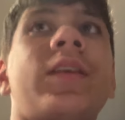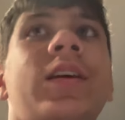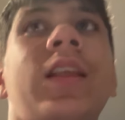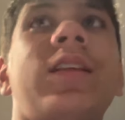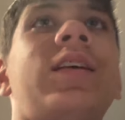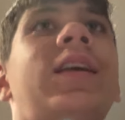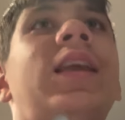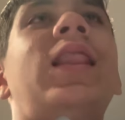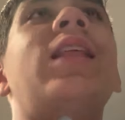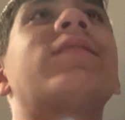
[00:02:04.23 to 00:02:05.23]
He lives, he
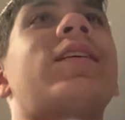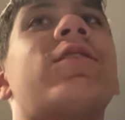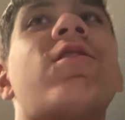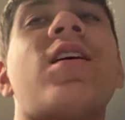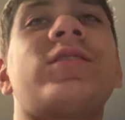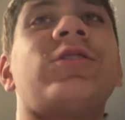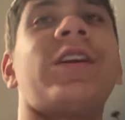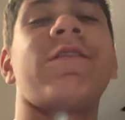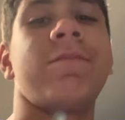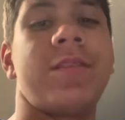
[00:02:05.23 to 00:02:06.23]
lives like across the
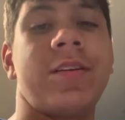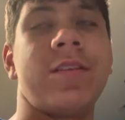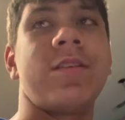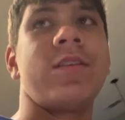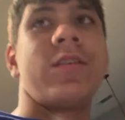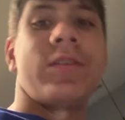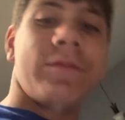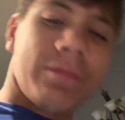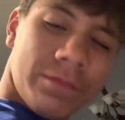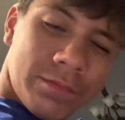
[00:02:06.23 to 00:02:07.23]
street from me.
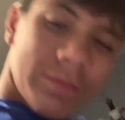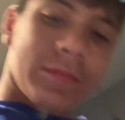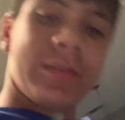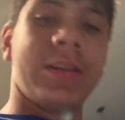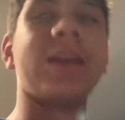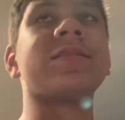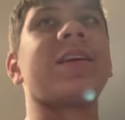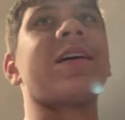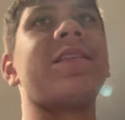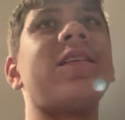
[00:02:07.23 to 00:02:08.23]
He has
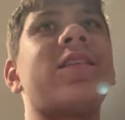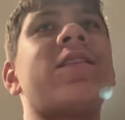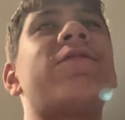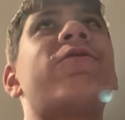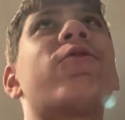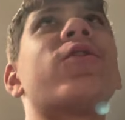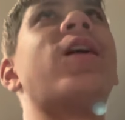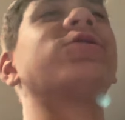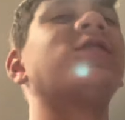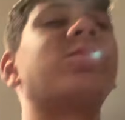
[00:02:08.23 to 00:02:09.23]
like I think
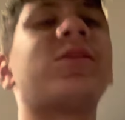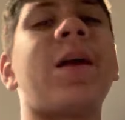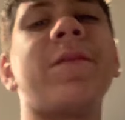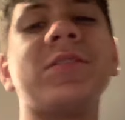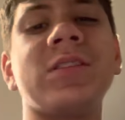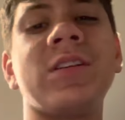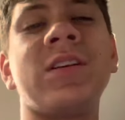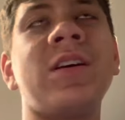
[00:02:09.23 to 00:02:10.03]
400 subscribers.